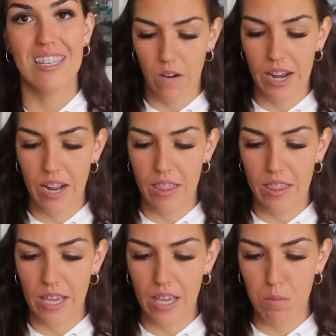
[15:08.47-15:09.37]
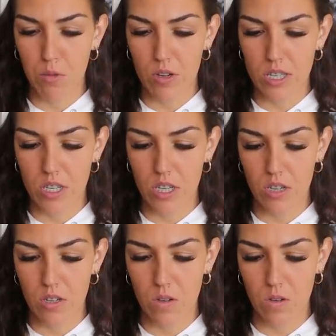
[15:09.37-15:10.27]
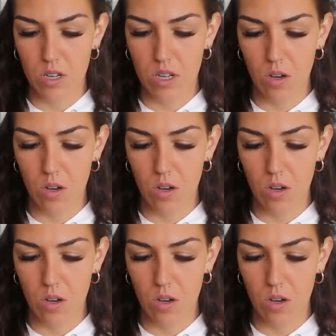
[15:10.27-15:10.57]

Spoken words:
All right, I think I'm going to